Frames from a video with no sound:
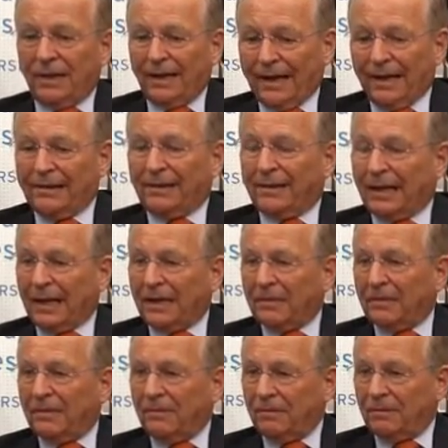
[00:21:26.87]
handle that
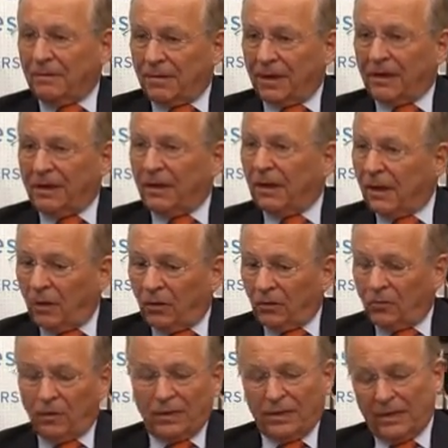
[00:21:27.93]
thing
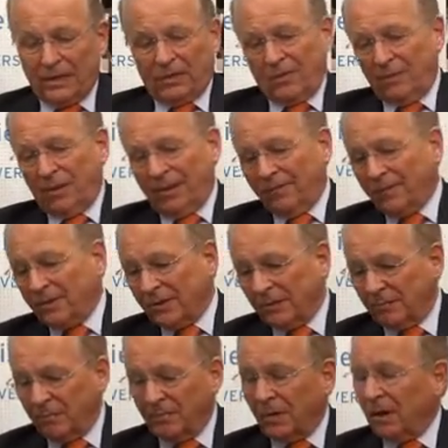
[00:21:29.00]
alone. We need to have
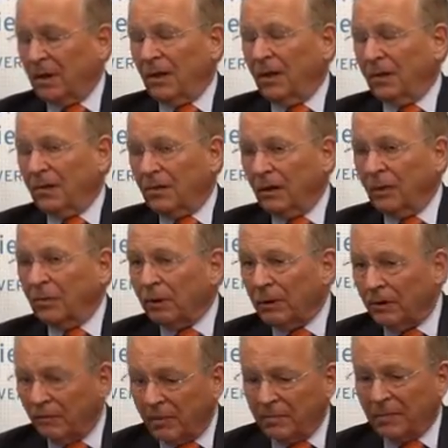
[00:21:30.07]
some global
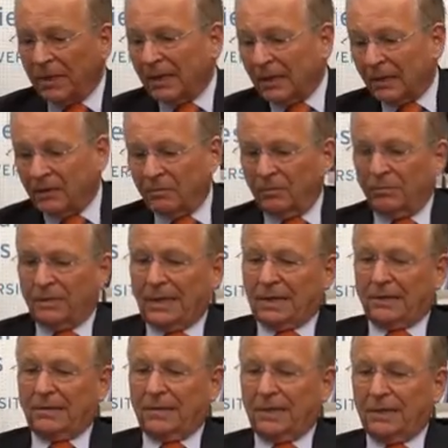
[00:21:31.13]
agreement how to
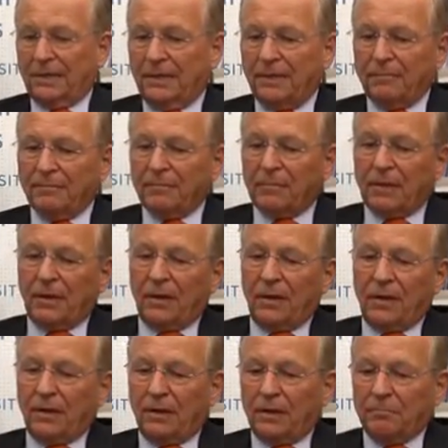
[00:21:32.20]
tackle
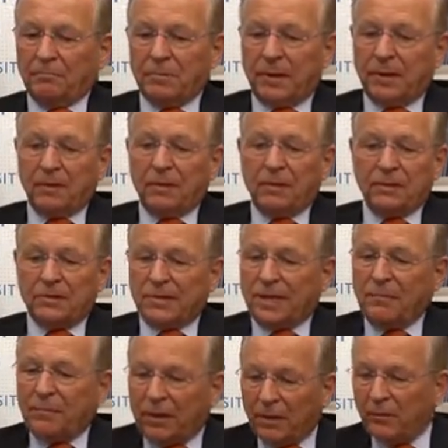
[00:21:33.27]
that.
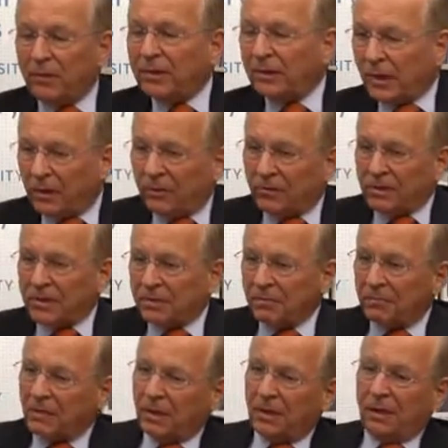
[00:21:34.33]
Same thing with
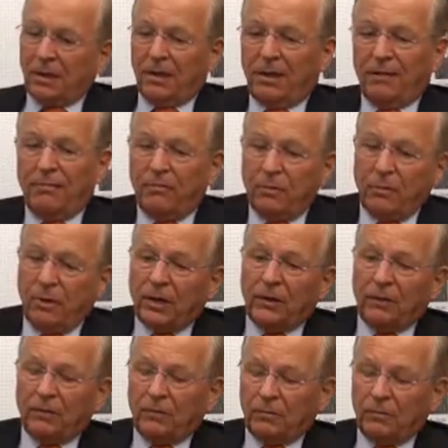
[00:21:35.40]
terrorism. If we want
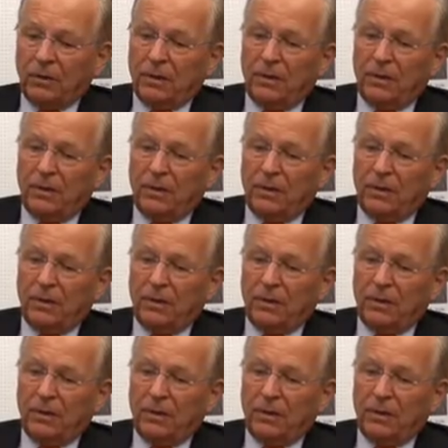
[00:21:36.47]
to